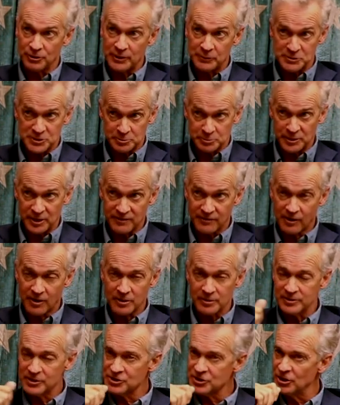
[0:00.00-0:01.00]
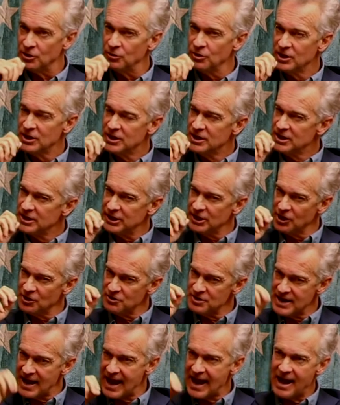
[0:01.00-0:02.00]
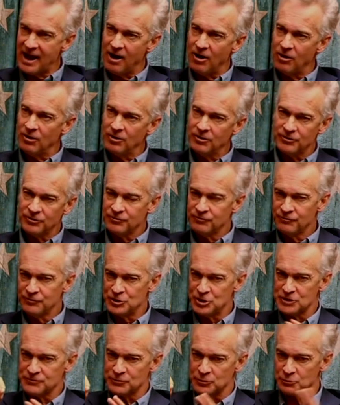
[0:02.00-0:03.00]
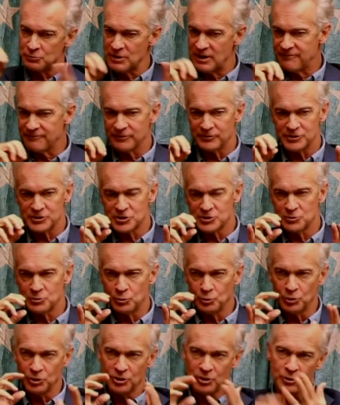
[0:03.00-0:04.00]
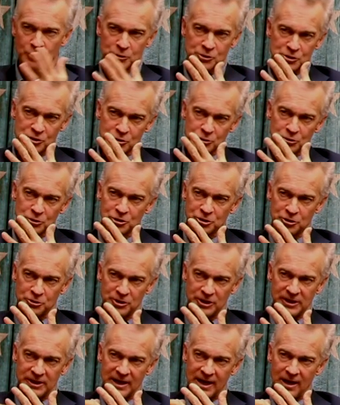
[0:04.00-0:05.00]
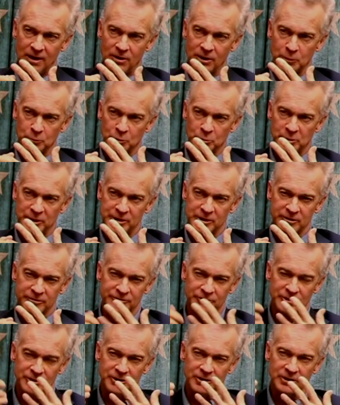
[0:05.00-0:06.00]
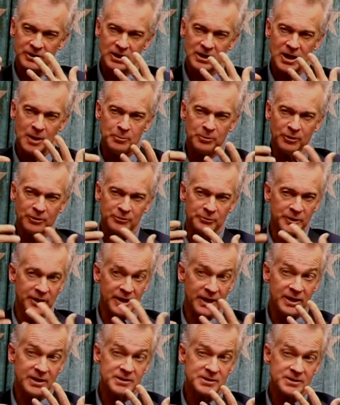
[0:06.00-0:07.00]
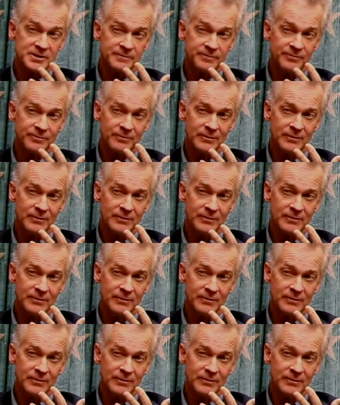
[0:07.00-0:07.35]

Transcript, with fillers: That was a big part of it. So, you know, now, just for reference, we'll go to a school shooting now and we'll be there for a couple, three days.